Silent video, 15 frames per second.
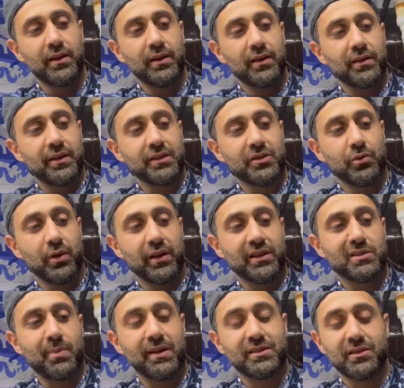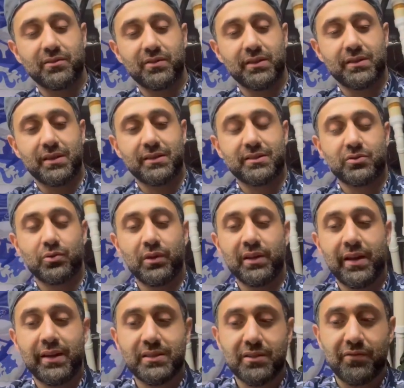things are really expensive, it's really
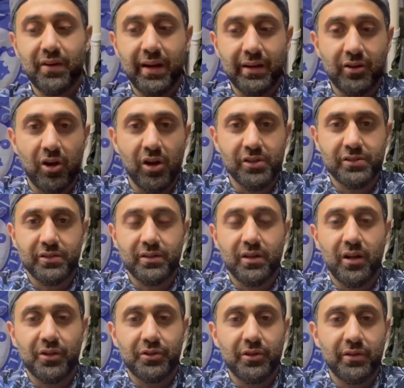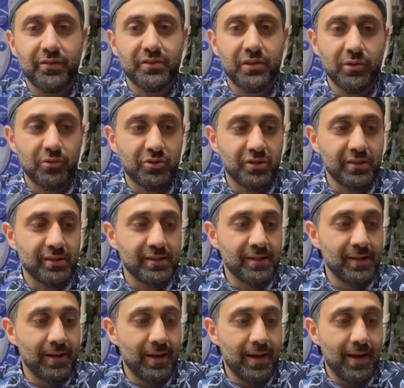nice to find cost alternative solutions.
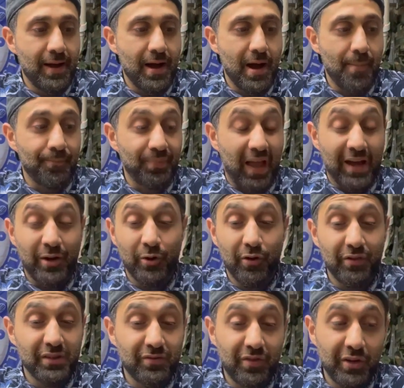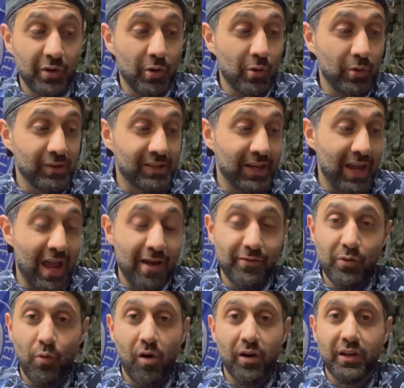I don't know if this video is going to have
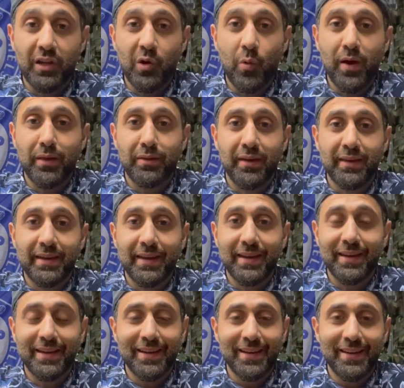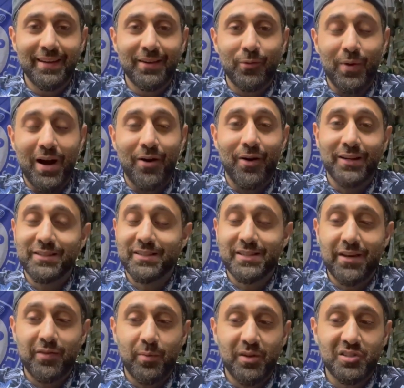you walking away thinking, wow, I just
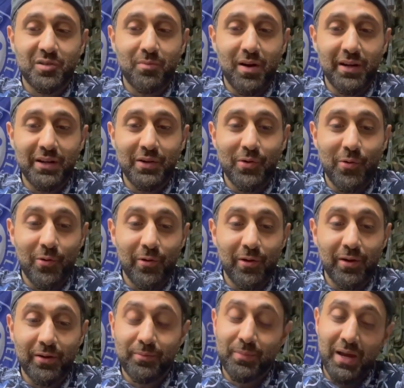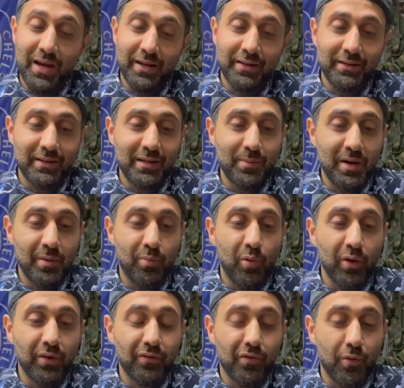saved a bunch of money, or man, he made a
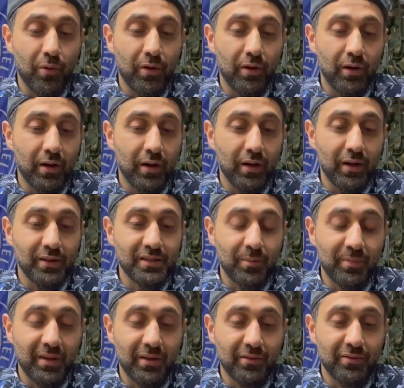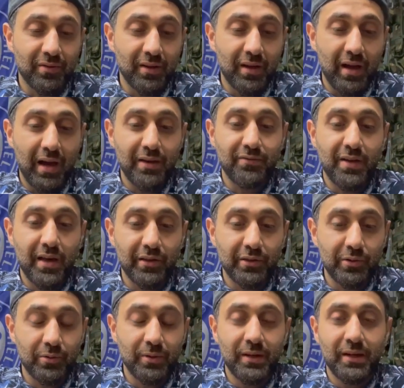point for something of high value.